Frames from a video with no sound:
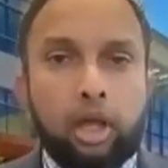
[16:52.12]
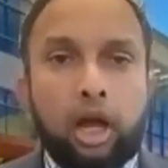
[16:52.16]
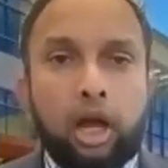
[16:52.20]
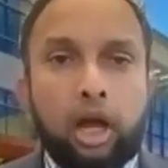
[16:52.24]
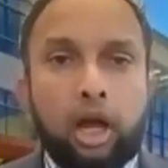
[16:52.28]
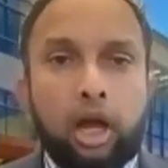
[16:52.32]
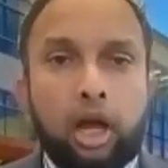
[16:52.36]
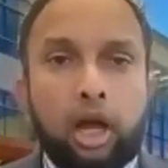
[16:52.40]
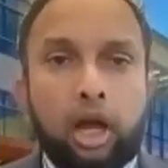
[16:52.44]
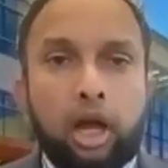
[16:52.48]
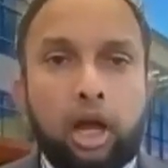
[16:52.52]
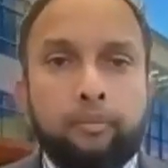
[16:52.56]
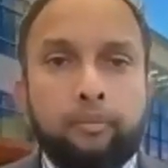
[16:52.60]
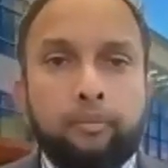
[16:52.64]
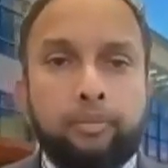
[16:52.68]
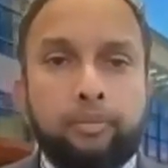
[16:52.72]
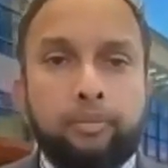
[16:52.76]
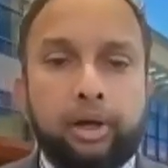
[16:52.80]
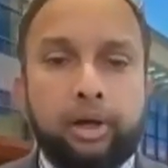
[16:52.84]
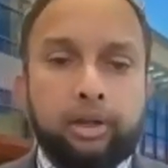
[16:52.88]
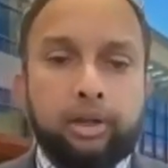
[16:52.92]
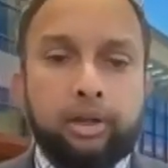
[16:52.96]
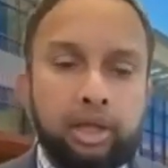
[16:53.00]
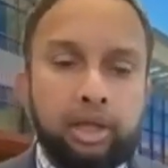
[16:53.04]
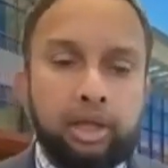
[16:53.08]
But
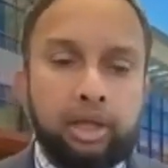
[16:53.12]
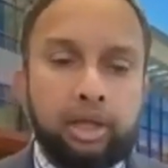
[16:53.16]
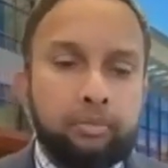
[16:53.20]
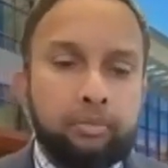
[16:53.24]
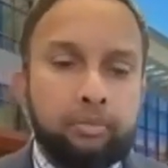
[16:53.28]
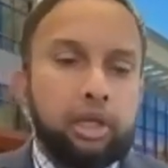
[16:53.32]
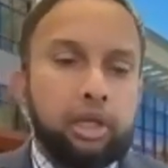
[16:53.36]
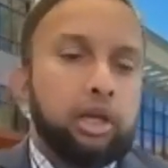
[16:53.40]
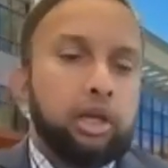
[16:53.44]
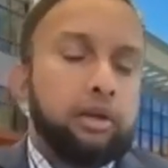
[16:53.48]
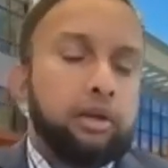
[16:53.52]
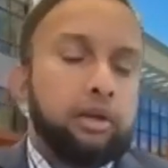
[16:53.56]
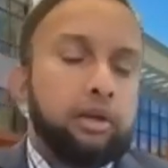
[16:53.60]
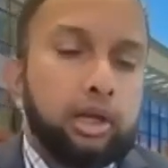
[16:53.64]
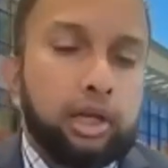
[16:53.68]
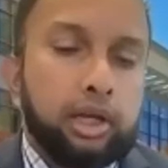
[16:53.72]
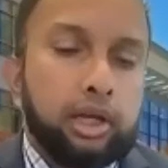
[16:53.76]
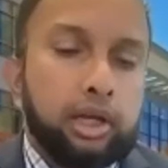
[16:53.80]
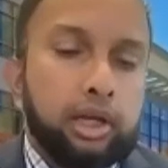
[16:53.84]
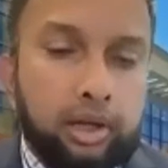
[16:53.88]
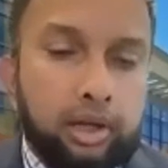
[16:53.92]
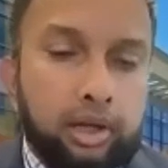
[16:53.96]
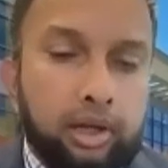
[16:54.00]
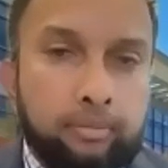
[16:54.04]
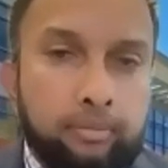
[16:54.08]
maybe a
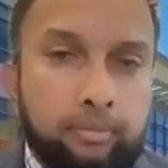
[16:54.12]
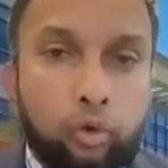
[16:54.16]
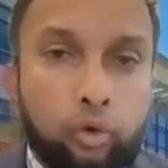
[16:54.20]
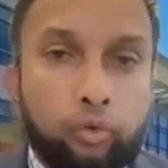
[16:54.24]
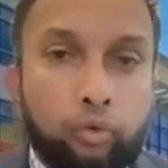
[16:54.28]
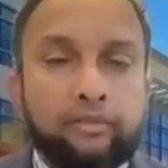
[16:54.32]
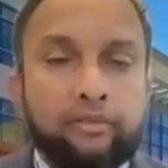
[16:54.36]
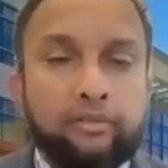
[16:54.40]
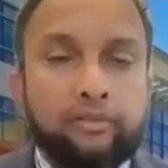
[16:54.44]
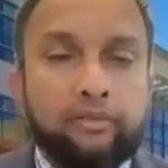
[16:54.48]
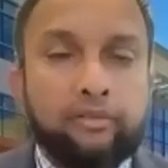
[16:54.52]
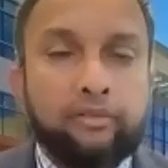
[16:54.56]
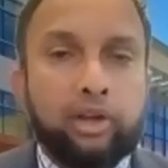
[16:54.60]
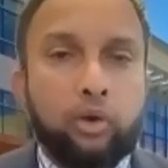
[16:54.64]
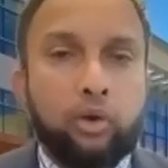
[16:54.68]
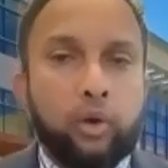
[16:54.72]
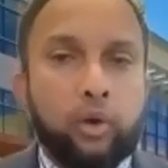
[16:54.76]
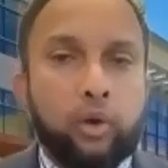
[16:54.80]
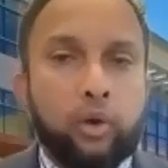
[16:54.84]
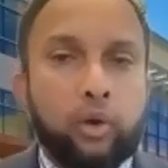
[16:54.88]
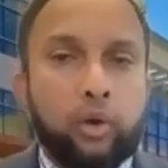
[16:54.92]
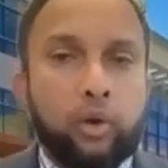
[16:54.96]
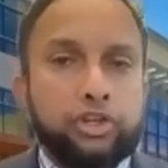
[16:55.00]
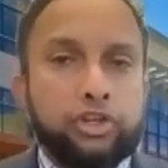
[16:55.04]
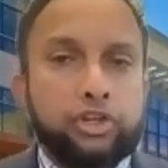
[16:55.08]
more relevant
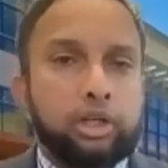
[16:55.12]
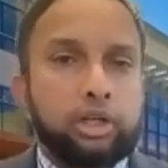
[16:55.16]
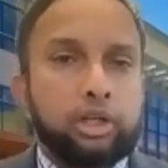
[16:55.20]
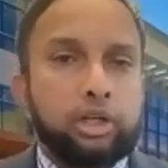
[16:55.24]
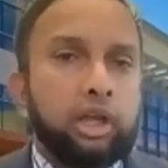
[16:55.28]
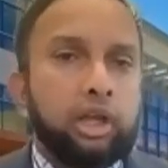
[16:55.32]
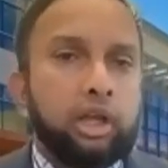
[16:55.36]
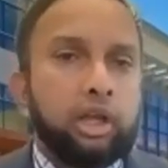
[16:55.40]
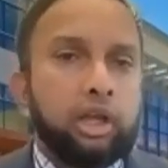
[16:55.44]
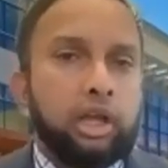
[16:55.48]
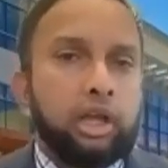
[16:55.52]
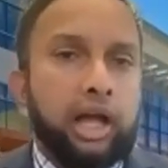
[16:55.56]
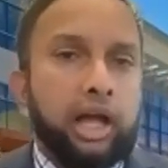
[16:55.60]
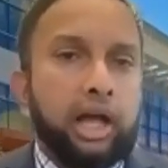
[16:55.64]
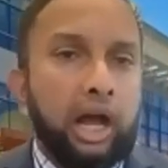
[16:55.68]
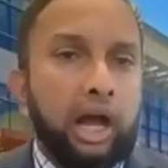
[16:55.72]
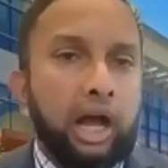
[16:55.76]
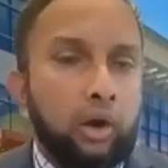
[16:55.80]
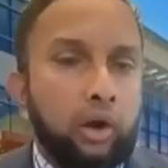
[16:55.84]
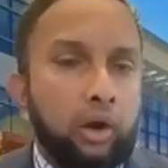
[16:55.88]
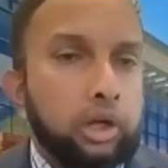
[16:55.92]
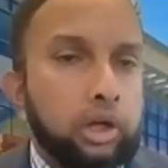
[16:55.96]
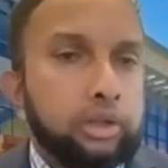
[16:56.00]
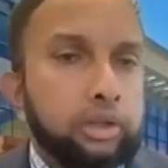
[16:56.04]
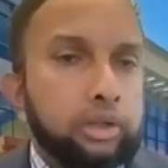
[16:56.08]
question is, how well
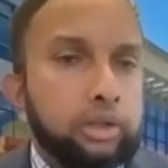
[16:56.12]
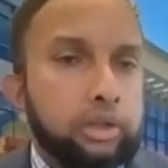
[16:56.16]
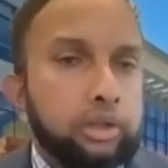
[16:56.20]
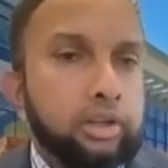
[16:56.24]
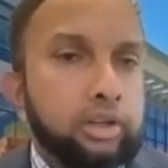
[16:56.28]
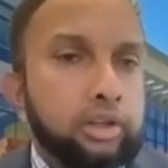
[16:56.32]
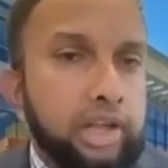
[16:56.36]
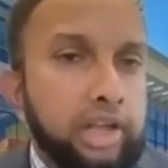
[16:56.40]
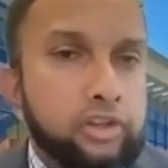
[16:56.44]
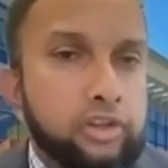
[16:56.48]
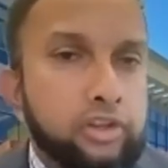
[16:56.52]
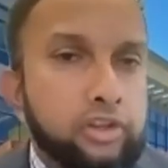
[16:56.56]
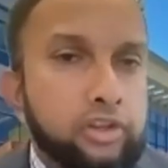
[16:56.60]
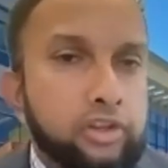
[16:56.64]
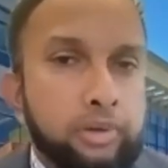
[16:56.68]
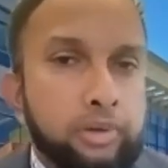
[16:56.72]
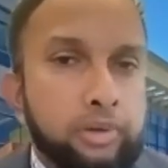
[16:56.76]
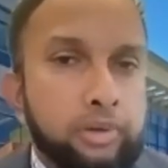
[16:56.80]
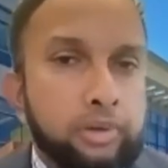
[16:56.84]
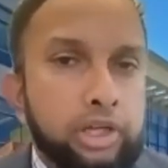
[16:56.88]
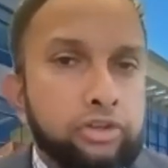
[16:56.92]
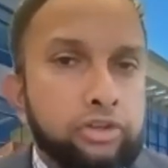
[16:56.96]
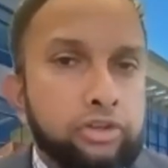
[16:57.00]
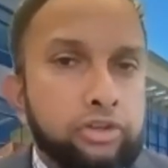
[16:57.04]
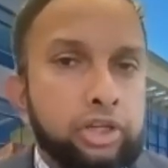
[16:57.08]
does
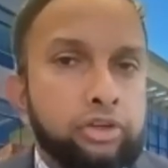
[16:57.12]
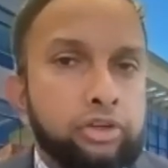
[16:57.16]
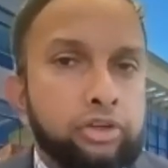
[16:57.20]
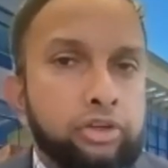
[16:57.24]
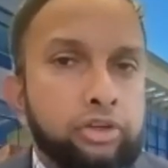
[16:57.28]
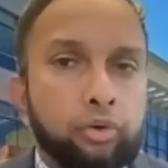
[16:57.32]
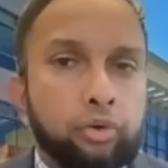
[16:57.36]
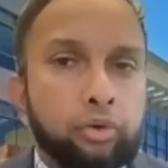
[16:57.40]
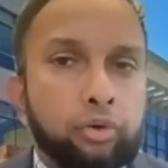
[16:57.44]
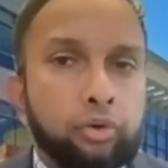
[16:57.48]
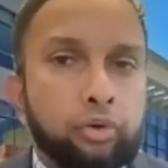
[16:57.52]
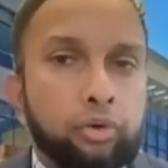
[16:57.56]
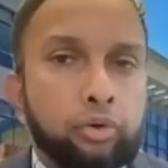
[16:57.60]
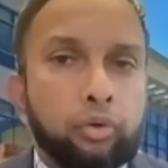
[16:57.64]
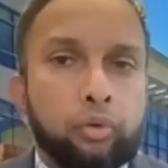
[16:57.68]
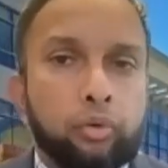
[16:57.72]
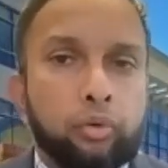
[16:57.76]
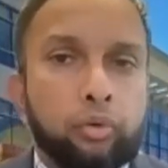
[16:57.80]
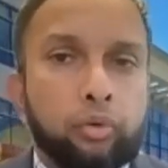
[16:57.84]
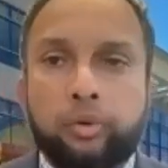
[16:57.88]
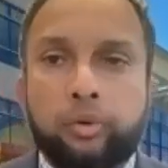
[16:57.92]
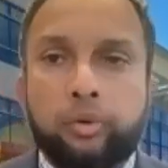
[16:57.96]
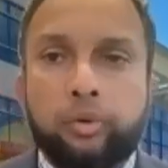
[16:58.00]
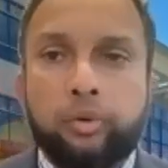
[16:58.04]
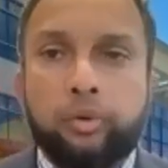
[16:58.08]
HVPG do with
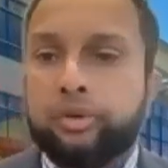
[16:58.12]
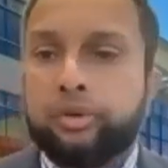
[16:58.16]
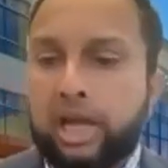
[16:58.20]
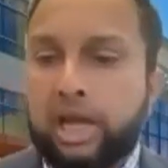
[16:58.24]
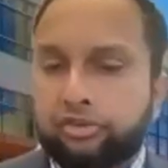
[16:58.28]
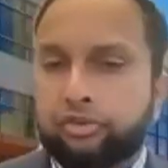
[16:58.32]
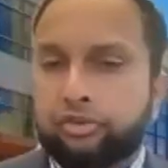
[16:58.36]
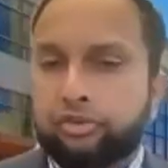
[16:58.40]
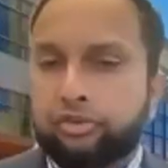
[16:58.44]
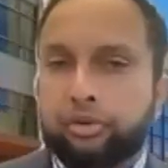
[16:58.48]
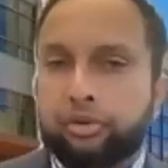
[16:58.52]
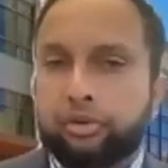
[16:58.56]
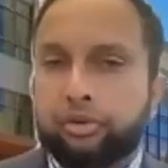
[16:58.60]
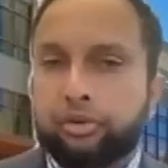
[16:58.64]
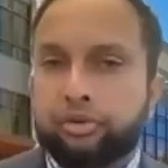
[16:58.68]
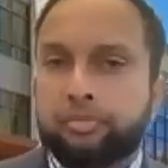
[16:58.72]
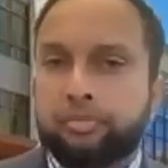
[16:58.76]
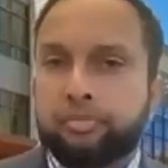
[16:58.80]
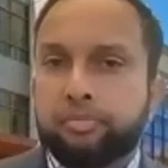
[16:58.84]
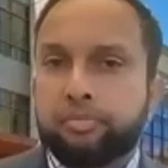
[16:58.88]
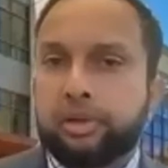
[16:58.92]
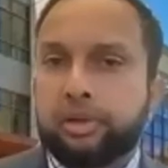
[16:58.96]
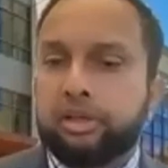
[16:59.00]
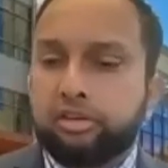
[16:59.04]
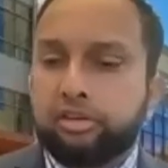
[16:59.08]
NASH cirrhosis? Because
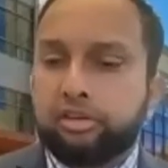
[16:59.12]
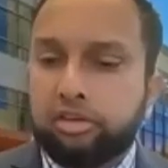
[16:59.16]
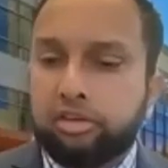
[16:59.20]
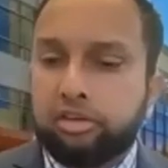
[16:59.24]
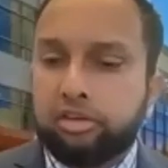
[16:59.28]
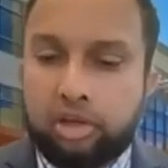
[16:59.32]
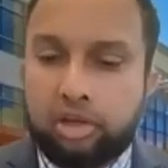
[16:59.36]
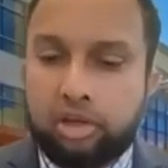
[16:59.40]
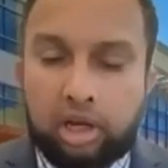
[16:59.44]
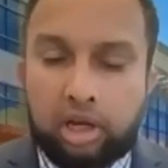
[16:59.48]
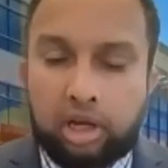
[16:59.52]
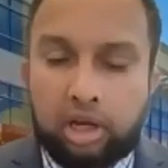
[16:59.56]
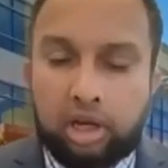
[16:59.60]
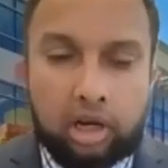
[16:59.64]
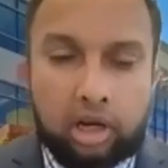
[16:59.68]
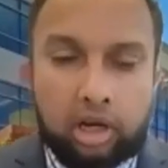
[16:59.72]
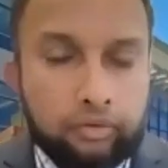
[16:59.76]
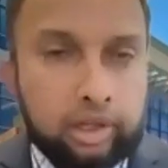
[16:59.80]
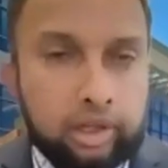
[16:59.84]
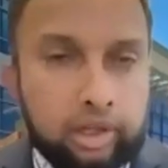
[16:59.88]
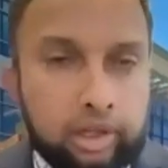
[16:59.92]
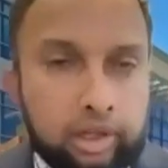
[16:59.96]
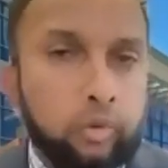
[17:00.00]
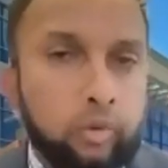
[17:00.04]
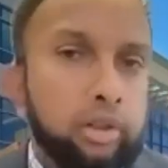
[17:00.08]
this is really
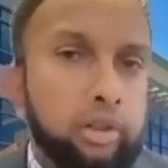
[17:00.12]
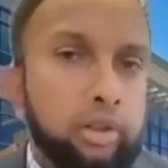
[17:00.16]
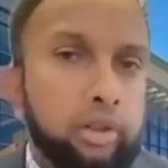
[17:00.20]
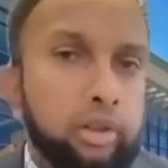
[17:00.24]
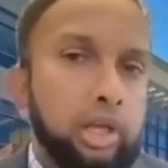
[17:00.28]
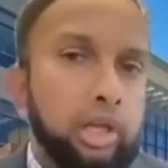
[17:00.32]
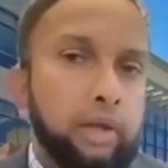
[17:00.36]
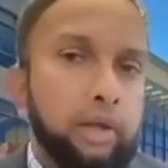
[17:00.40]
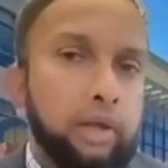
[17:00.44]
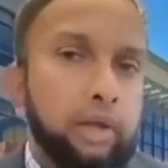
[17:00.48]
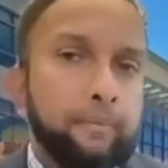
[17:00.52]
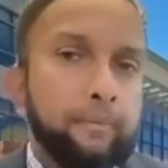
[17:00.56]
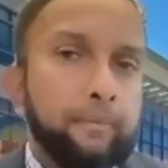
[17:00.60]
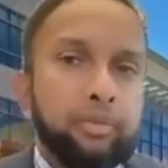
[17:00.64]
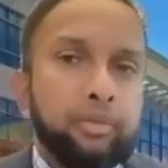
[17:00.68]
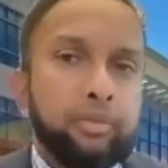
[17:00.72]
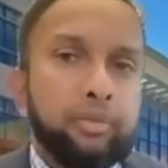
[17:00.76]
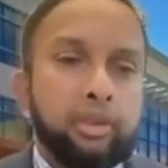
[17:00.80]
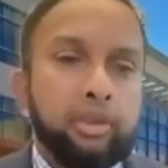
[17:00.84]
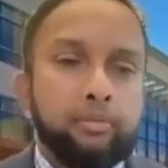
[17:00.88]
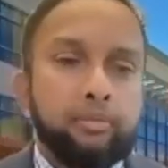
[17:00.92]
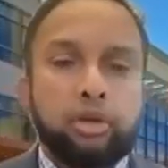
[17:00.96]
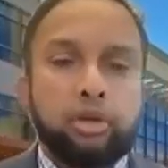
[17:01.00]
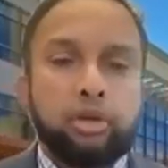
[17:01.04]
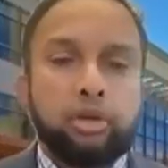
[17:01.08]
one of the
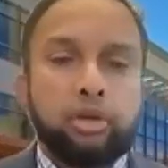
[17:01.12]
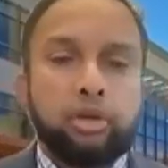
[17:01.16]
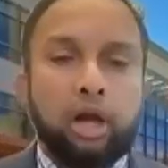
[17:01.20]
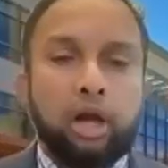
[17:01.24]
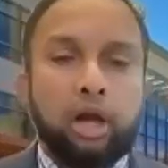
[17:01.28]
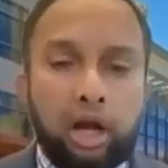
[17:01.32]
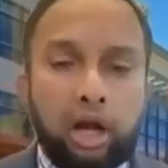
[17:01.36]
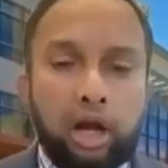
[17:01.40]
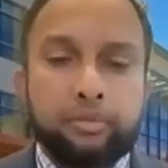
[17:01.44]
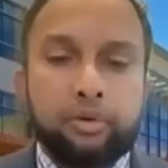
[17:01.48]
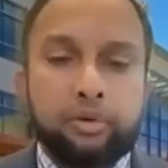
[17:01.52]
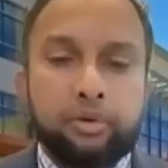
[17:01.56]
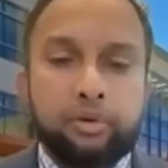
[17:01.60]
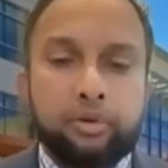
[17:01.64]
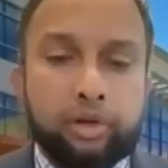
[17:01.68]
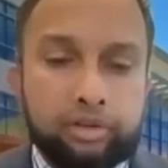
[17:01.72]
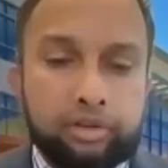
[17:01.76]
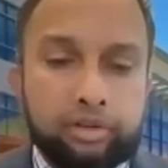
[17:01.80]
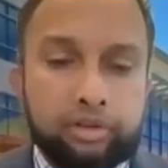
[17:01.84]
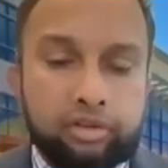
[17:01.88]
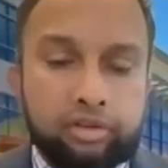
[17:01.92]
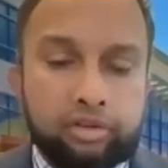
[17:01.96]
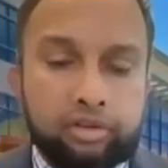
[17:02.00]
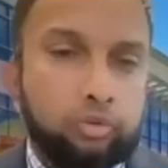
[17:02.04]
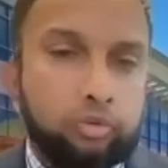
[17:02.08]
most common reasons
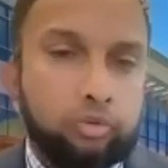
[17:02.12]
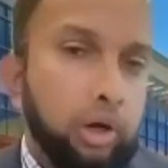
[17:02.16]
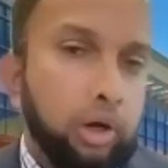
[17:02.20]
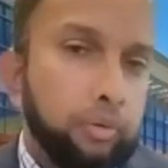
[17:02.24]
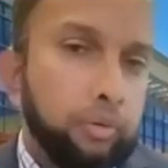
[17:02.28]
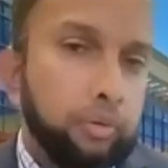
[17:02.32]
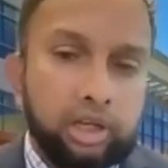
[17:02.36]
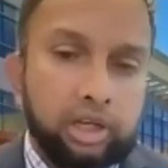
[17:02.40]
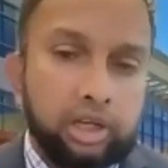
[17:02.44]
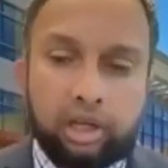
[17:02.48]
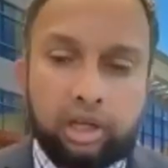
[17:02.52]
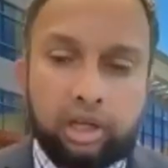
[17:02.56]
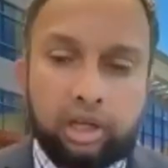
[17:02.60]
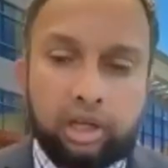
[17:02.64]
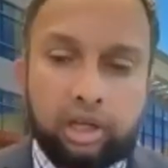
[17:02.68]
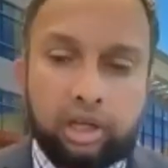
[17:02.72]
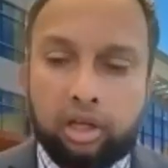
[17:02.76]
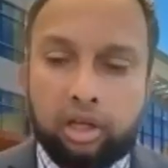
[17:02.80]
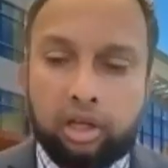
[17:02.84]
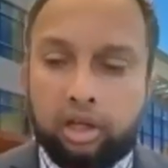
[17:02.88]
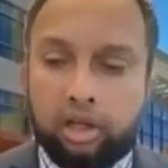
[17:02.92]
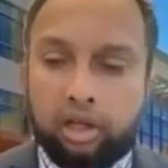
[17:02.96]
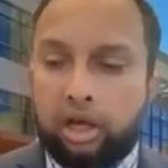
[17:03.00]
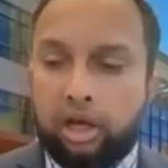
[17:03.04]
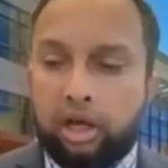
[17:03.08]
why we're seeing
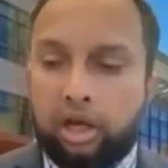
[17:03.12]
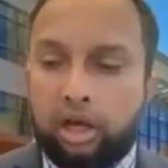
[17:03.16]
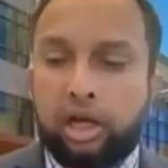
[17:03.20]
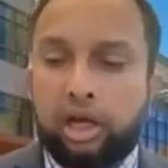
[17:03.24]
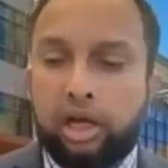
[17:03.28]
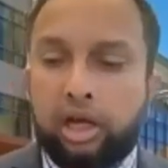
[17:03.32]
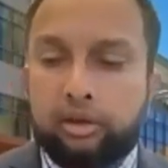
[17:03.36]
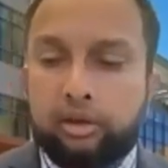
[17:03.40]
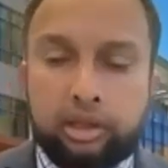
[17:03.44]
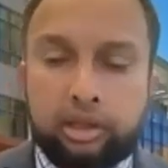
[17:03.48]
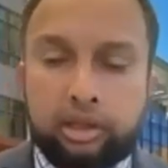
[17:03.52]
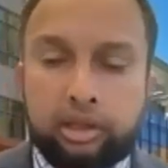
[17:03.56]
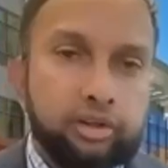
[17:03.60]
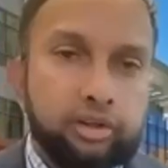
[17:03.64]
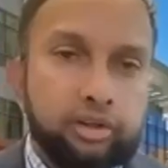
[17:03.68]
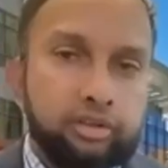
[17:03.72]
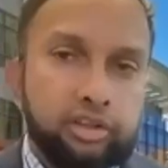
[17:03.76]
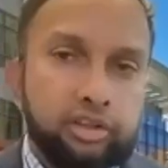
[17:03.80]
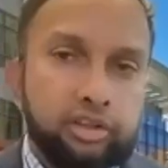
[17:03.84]
liver disease